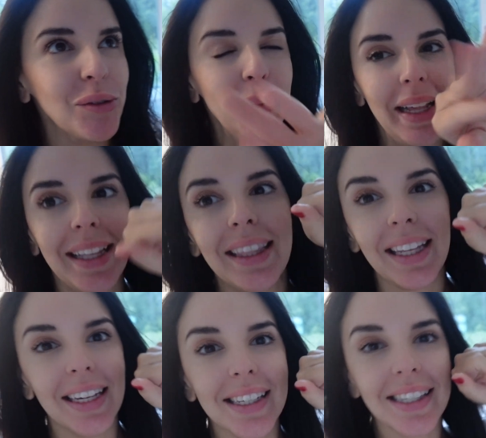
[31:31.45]
to plan
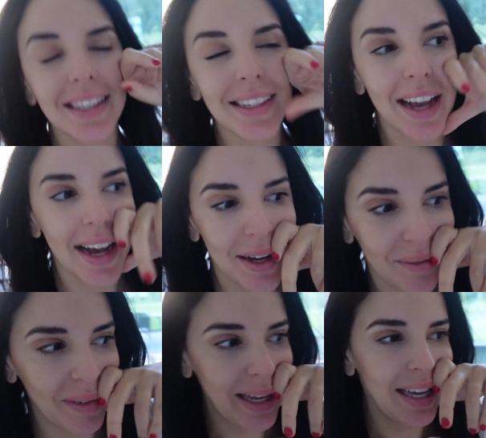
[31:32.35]
these
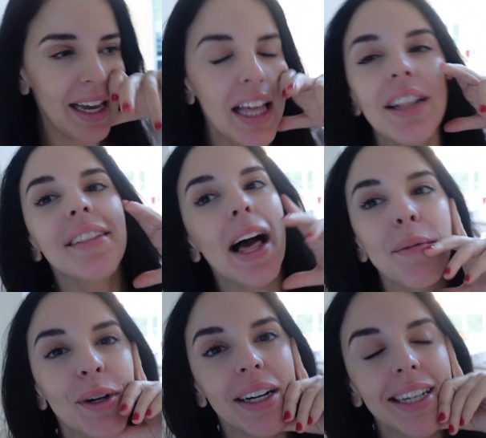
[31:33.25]

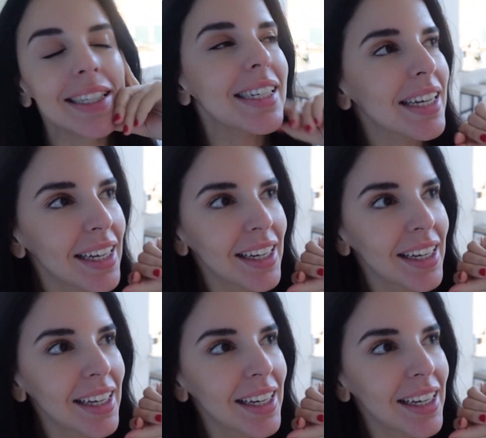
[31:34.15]
elaborate